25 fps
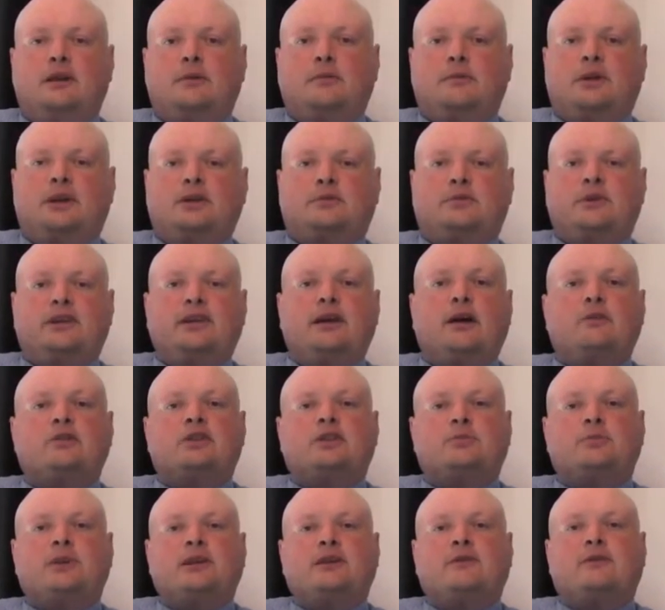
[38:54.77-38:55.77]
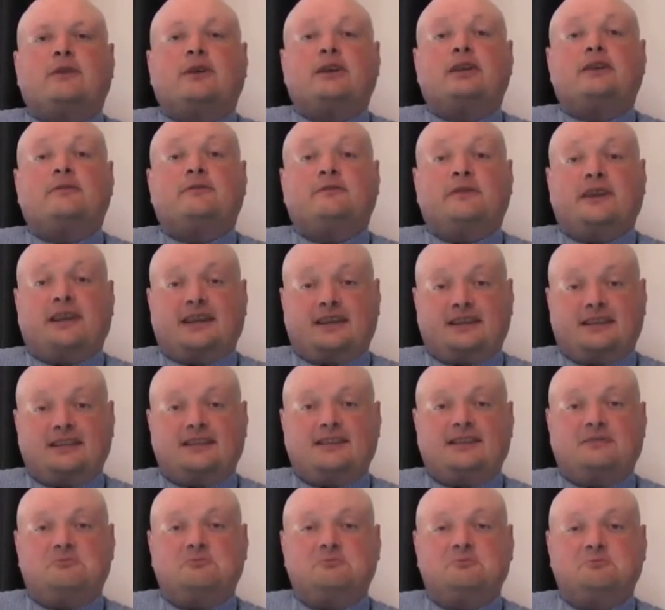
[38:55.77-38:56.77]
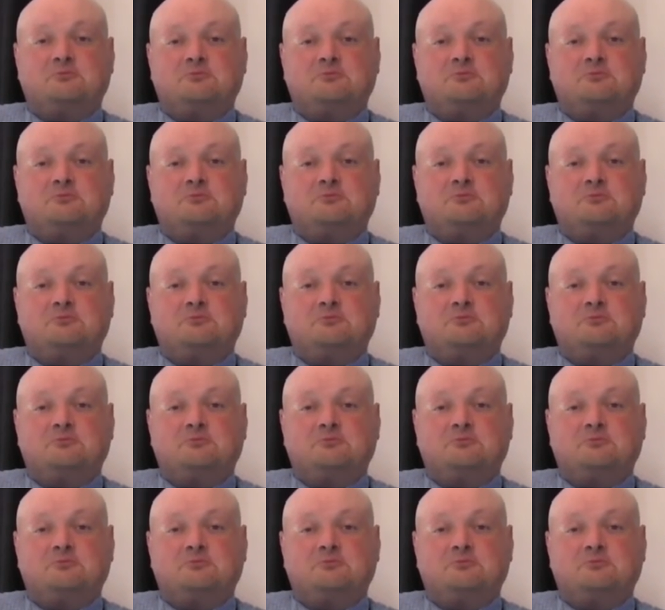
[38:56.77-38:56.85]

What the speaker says: because we know the speed of light is fixed.